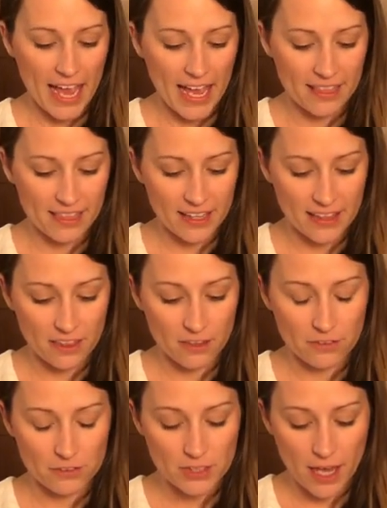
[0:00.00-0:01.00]
And then
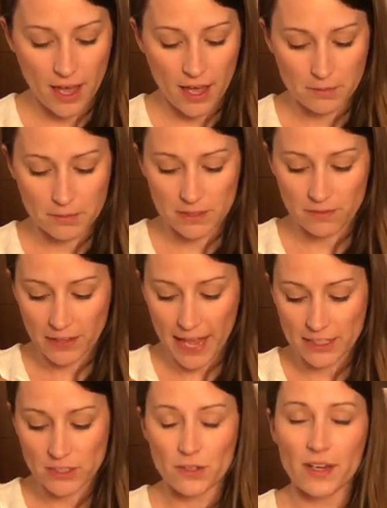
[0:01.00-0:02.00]
the Toms
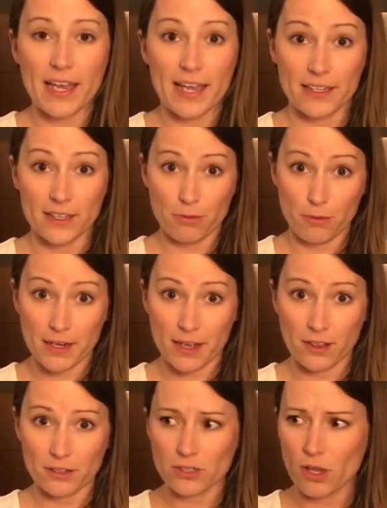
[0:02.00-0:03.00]
flats are
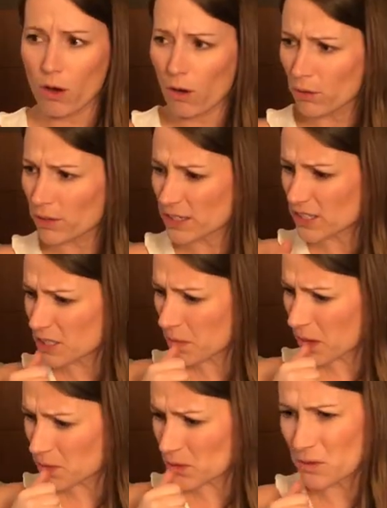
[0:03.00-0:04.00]
$83. Holy
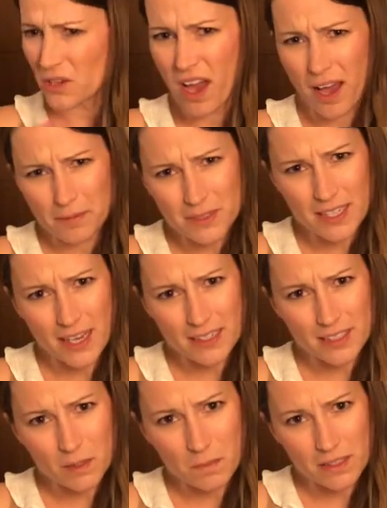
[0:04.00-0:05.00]
smokes, are Toms that
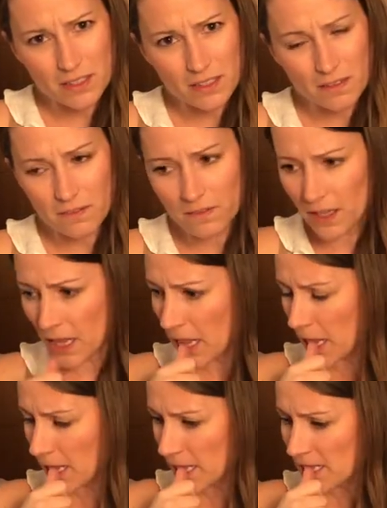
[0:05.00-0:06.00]
expensive?
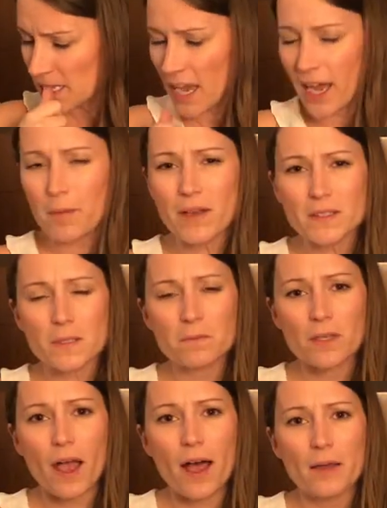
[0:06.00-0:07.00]
I bought some
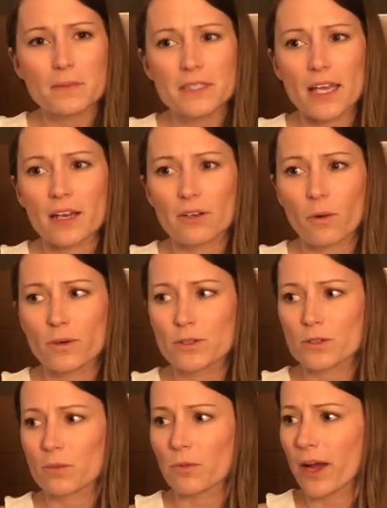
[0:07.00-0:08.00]
Toms at a
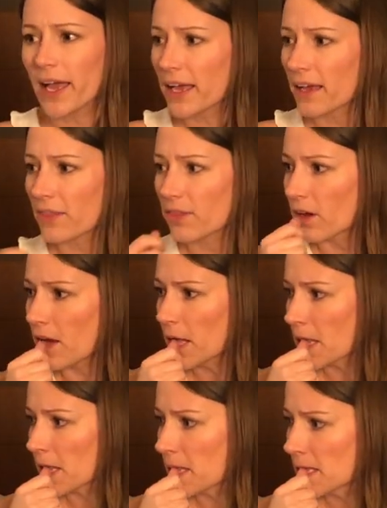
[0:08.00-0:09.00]
Nordstrom Rack, I
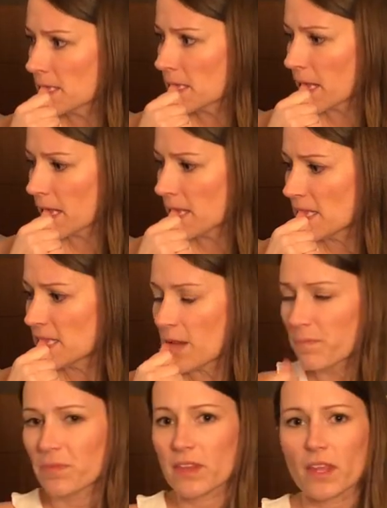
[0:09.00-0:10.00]
thought.
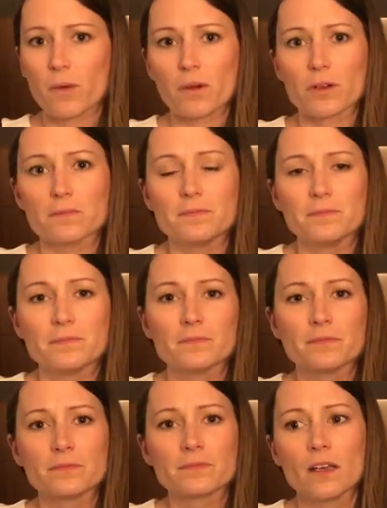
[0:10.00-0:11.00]
And they were, I
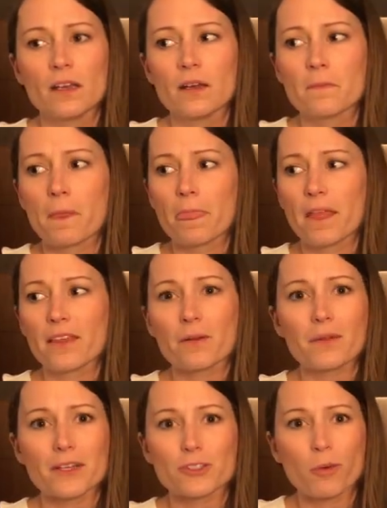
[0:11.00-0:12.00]
think they
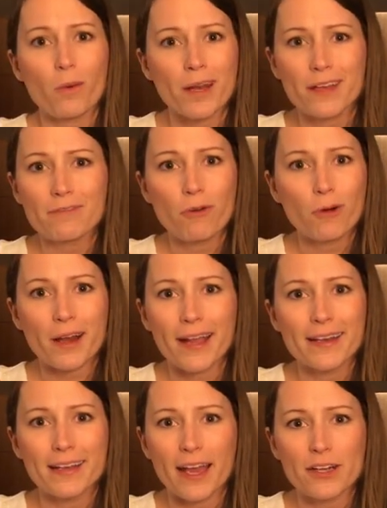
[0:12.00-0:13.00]
were like
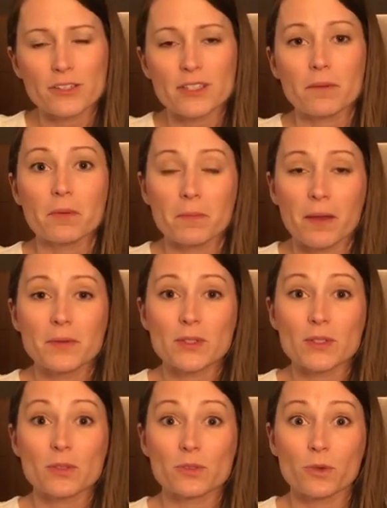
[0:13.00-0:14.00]
$24.99 or something, but maybe it's
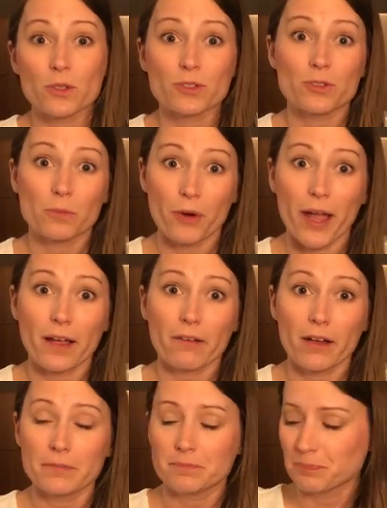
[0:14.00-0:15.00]
because it's Nordstrom Rack,
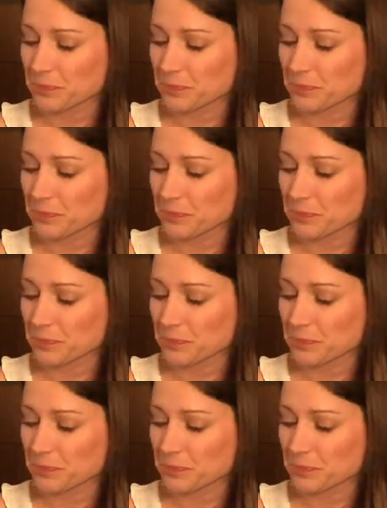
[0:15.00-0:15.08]
right?